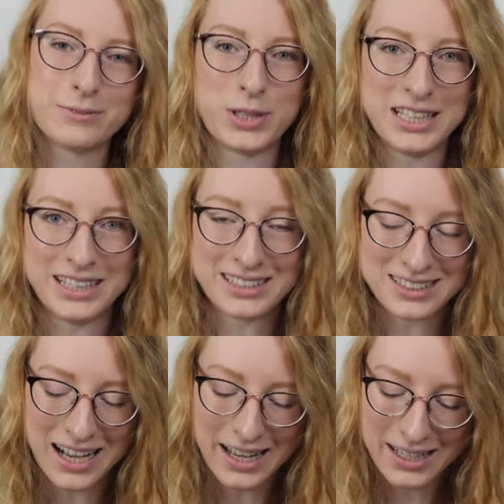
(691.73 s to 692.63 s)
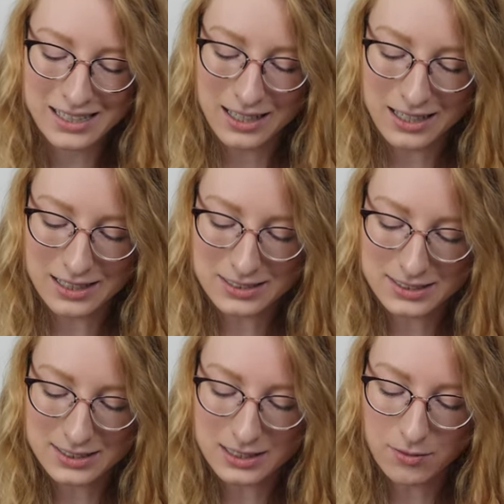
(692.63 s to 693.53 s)
being in a tie, and
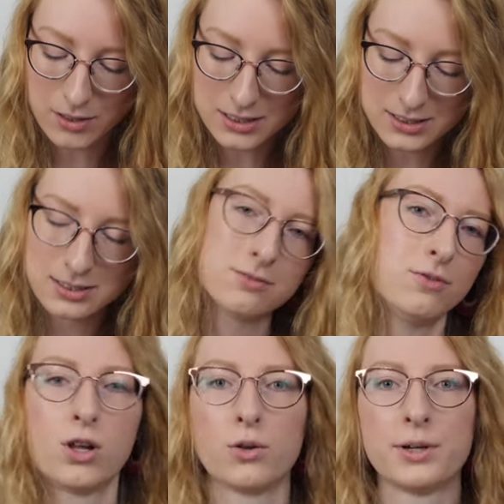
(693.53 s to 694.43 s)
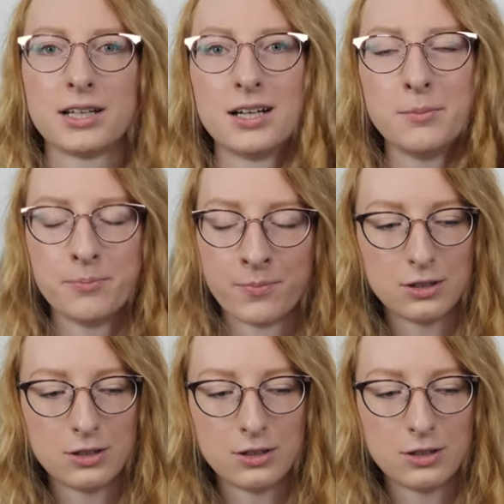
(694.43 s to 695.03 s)
sleeveless following it up.